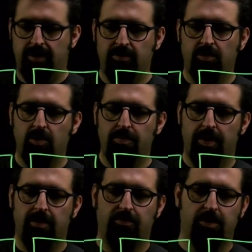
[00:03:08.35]
disk group,
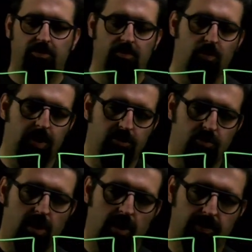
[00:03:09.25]
and if we
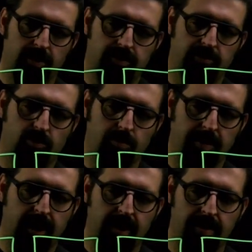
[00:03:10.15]
redraw the disk group
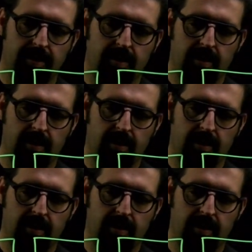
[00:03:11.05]
again,